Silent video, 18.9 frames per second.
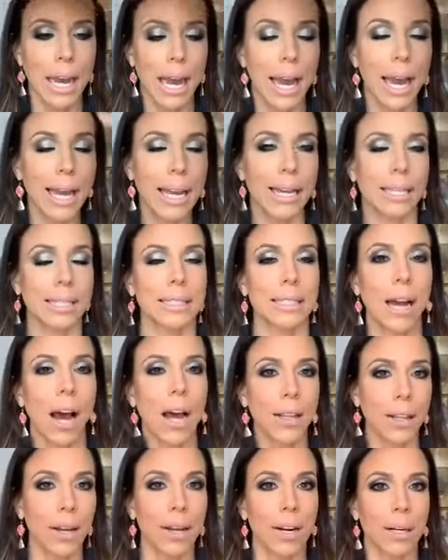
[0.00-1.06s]
and I
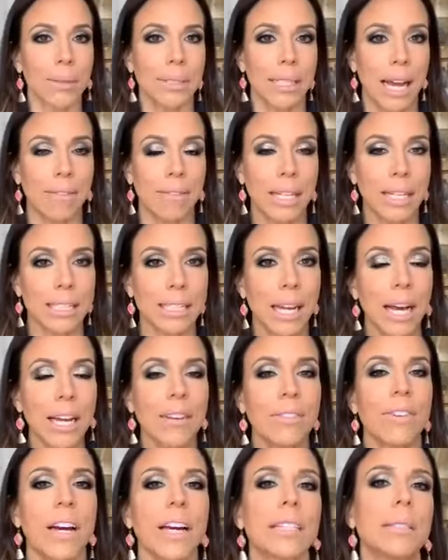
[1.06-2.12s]
thought I was having a side
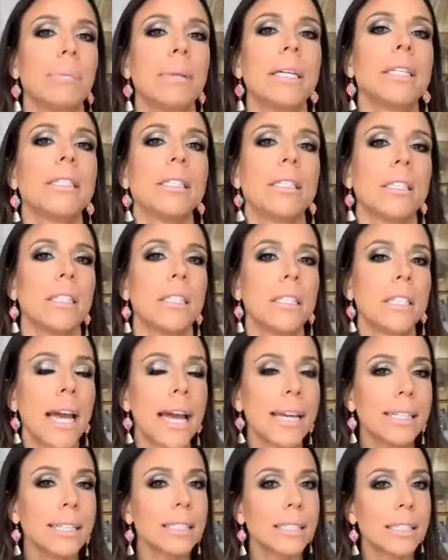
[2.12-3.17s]
effect because the taste